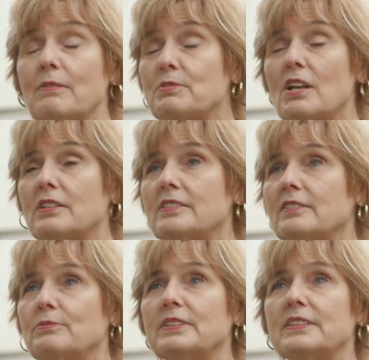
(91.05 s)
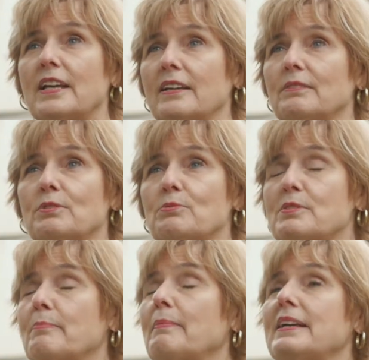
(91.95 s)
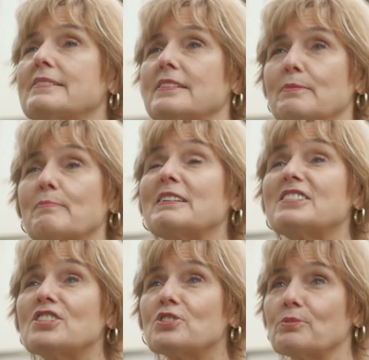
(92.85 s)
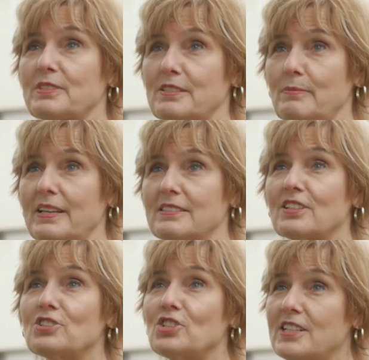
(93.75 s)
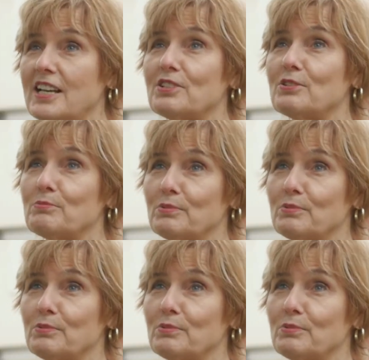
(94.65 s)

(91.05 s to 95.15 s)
It was all done in one day, which was amazing to me. My sister was amazed because she'd had her